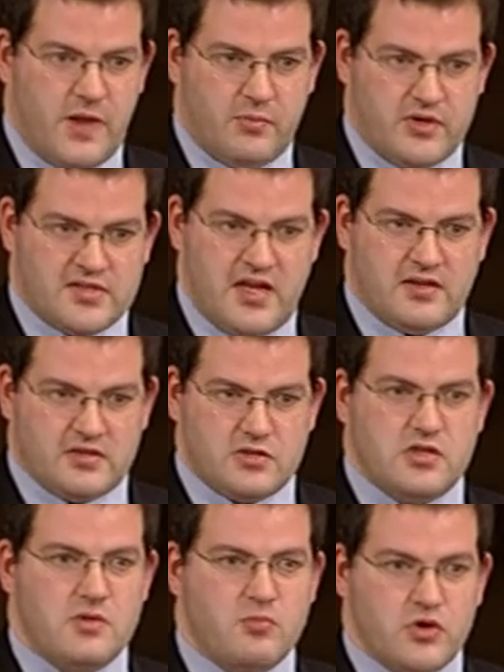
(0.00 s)
they present
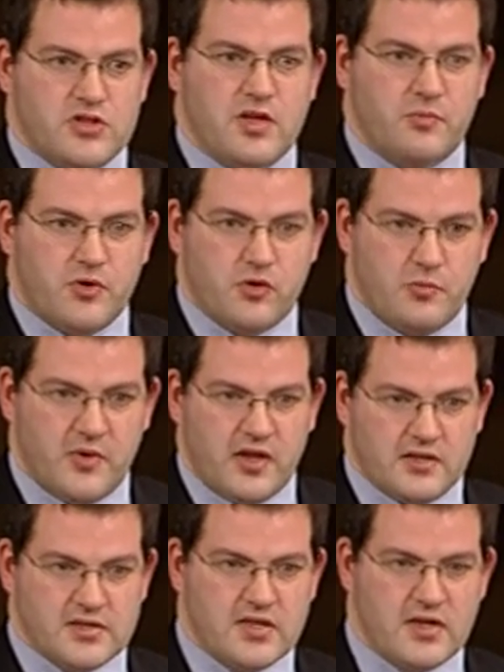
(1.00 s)
to the most
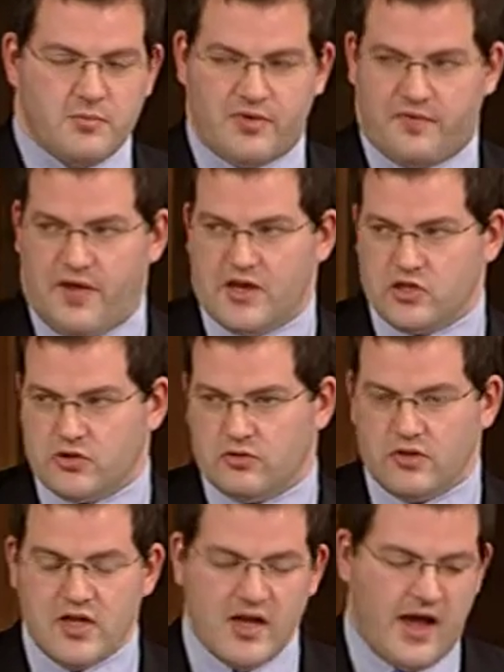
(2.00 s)
appropriate professional